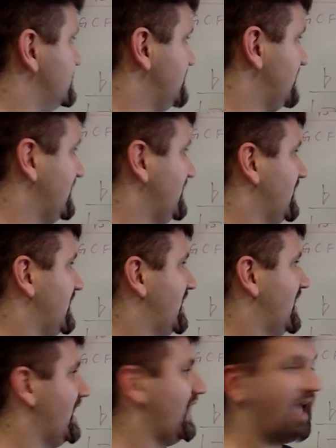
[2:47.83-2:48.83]
D,
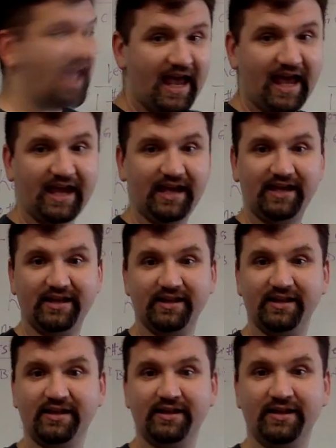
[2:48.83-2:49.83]
A.
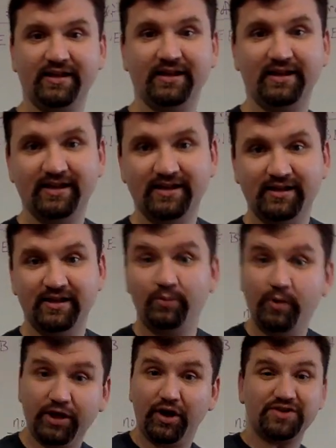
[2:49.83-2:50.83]

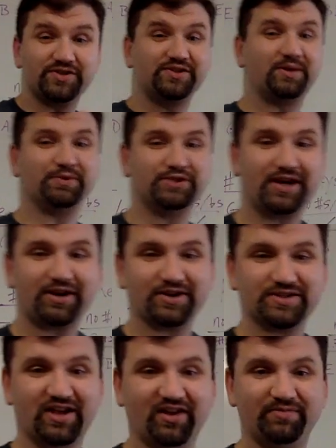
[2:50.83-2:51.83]
We can also double check
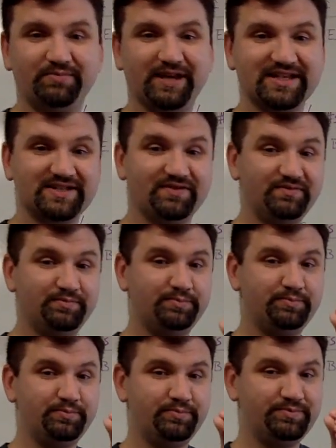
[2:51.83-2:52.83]
ourselves because if
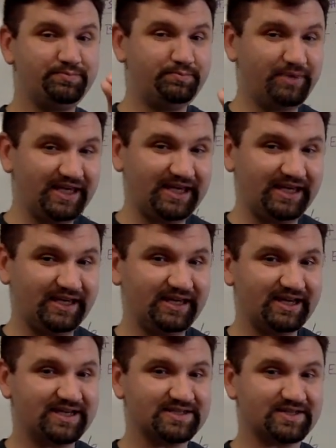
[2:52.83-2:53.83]

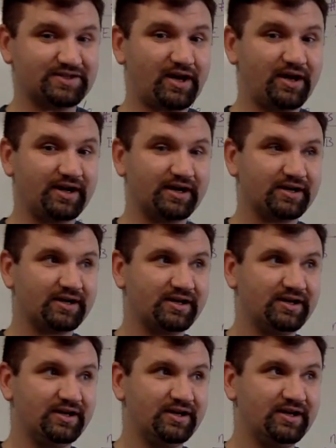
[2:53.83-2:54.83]
B is the tonic,
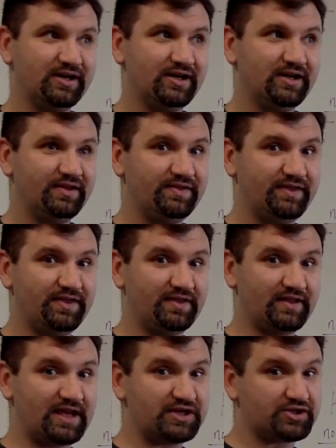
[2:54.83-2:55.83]
then the
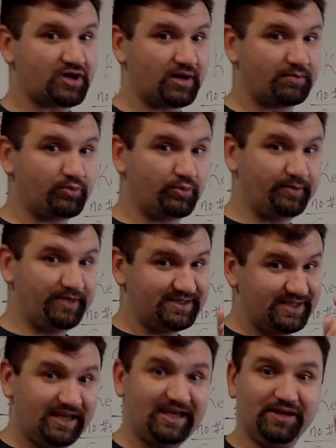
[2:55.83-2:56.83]
last sharp will be
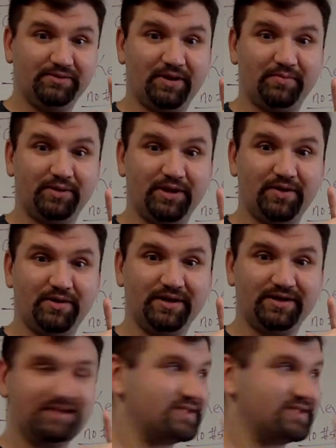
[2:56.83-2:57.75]
ti right below it.